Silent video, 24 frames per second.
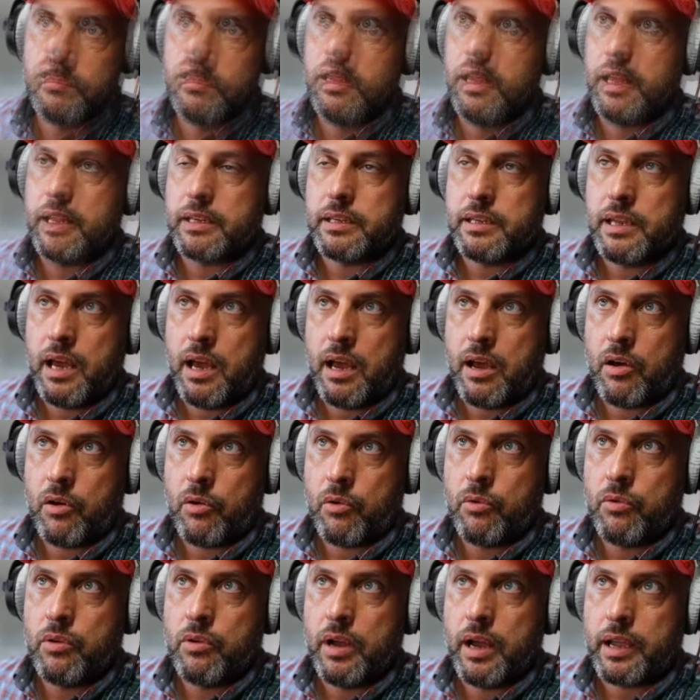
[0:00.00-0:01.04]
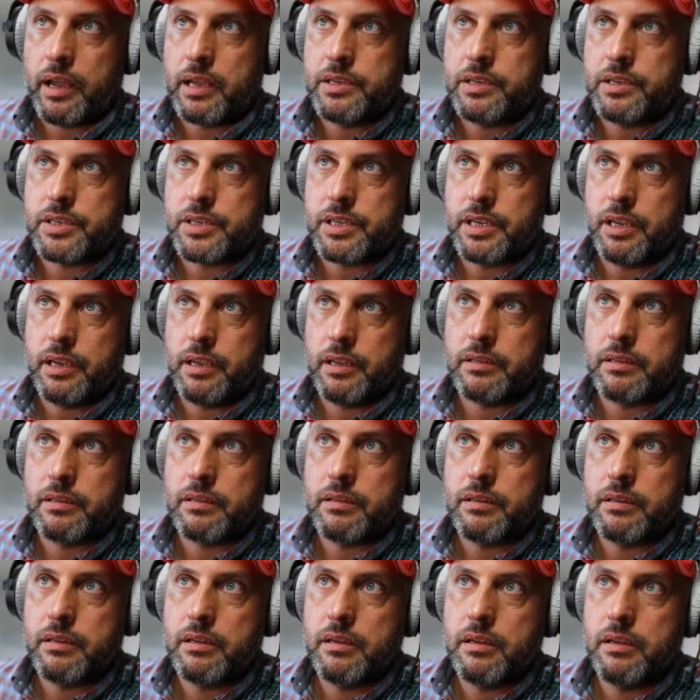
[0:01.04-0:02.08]
And now I could just hit
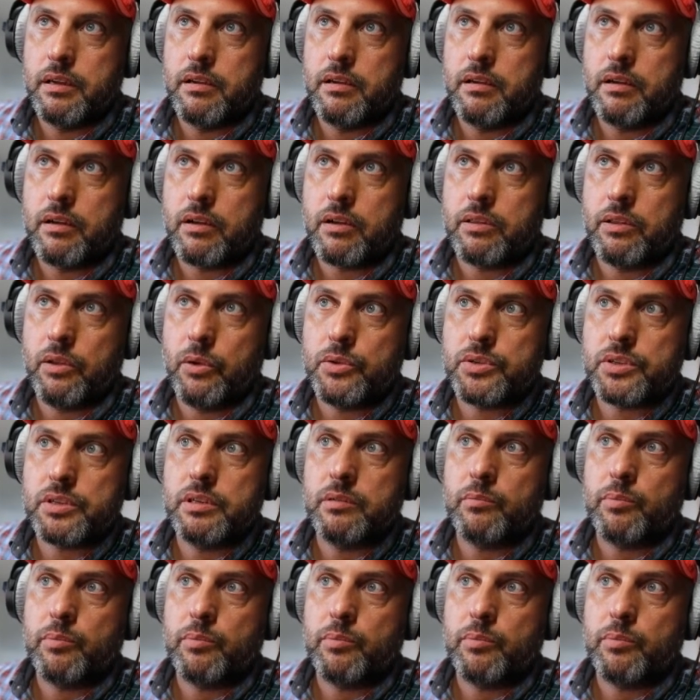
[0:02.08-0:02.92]
Close and